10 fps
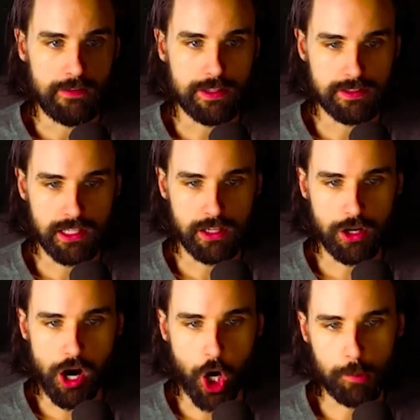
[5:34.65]
this thing
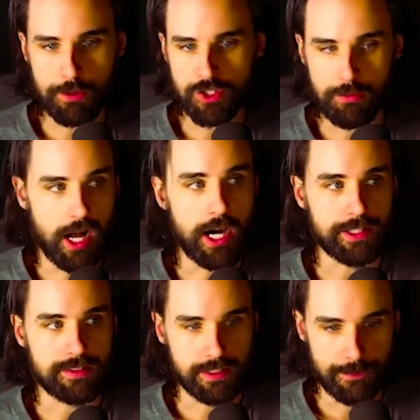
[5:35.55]
called Arbitrum
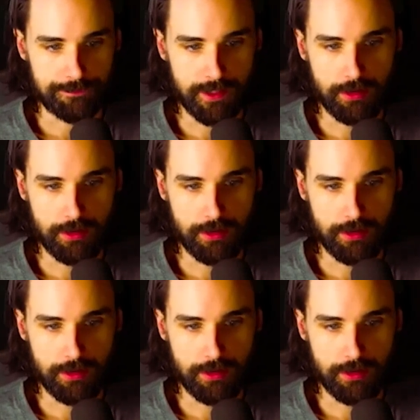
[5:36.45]
Odyssey.